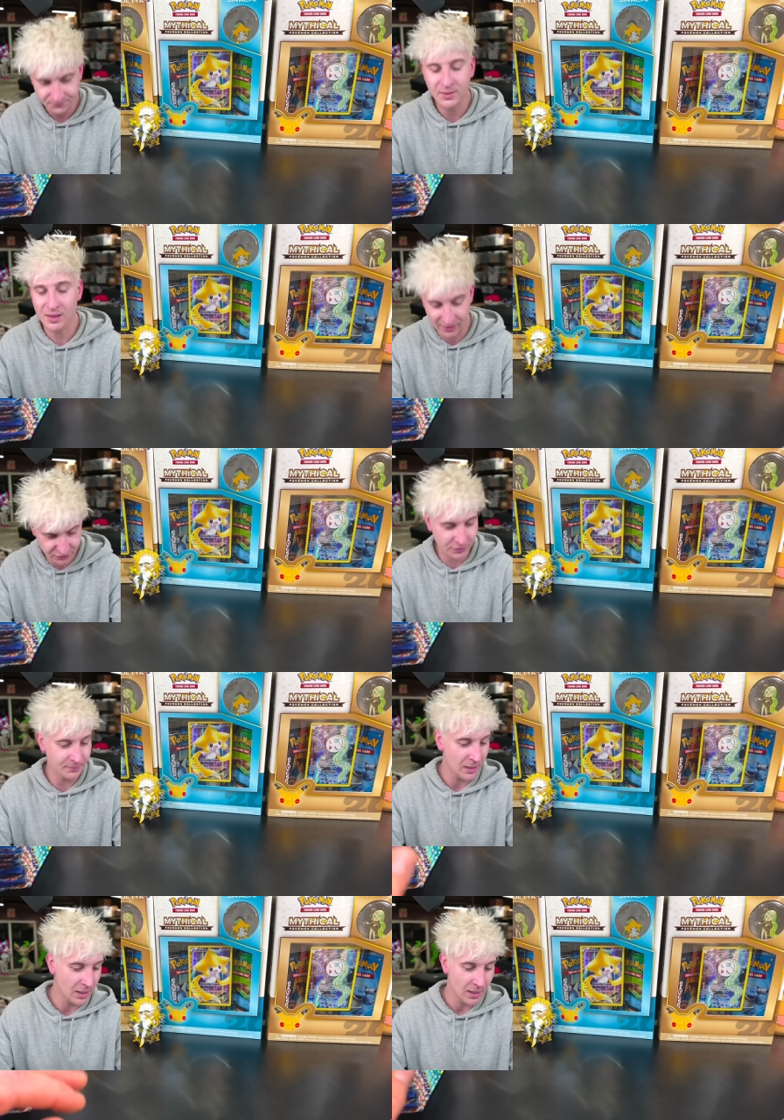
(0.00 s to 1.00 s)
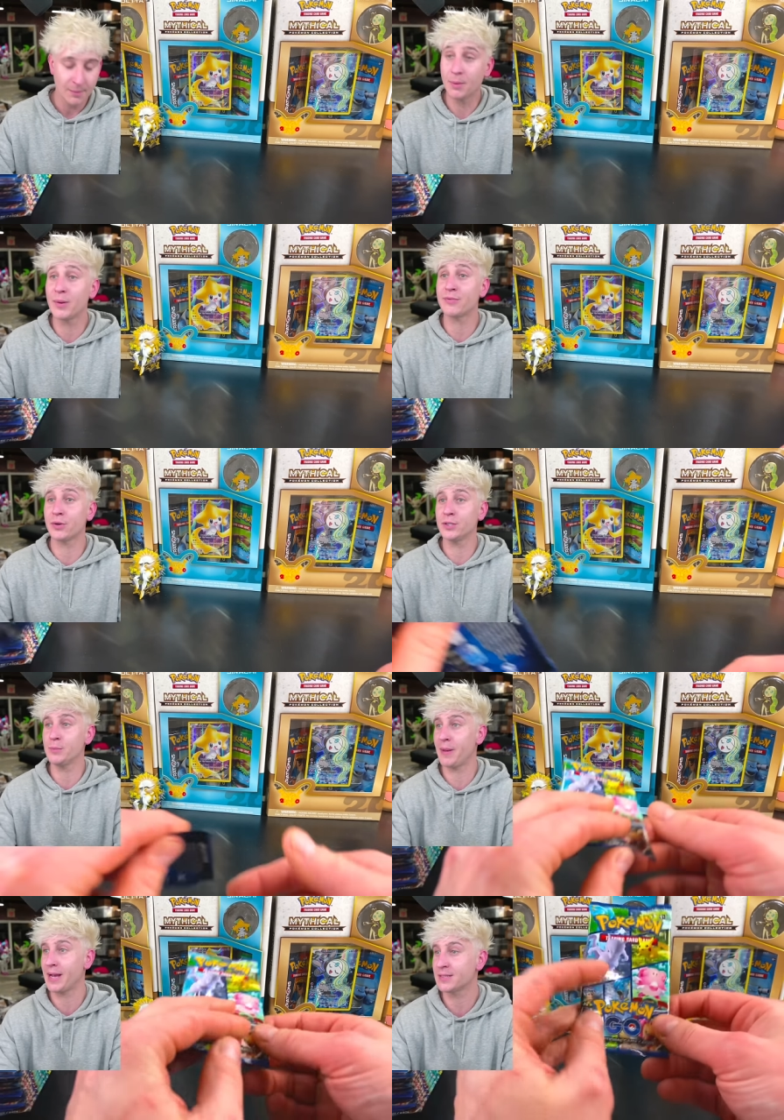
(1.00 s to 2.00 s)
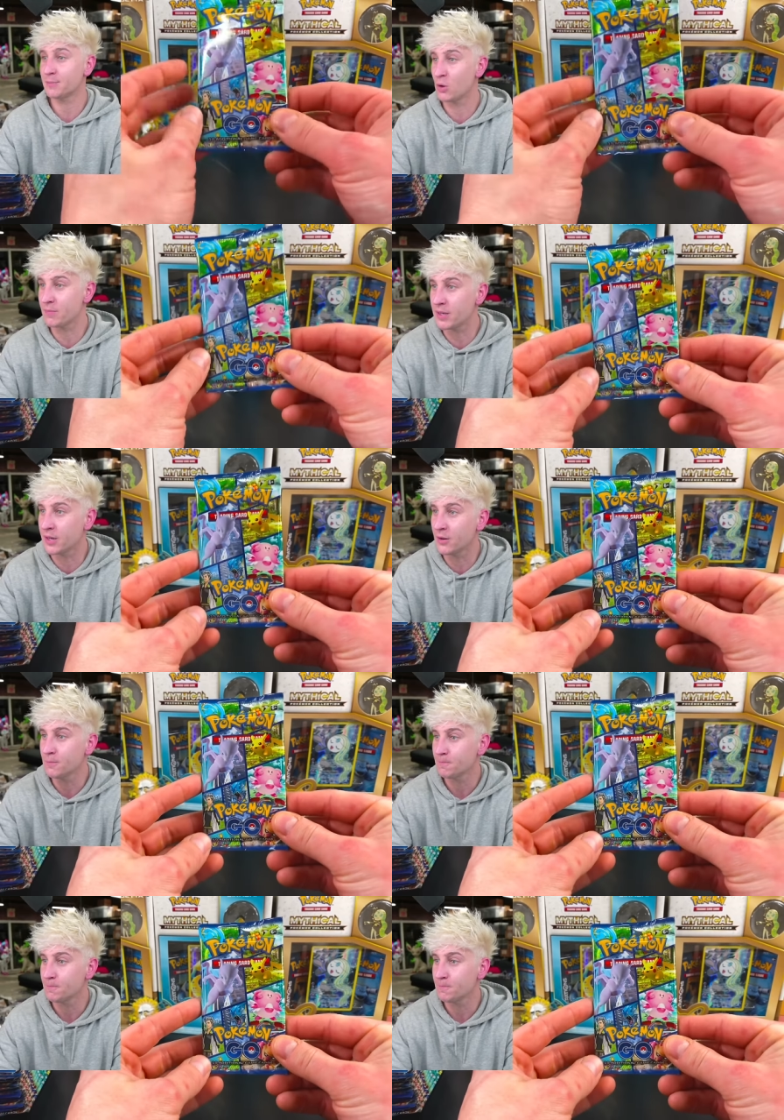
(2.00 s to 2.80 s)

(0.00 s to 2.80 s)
live stream. But we have 32 packs of Pokemon Go.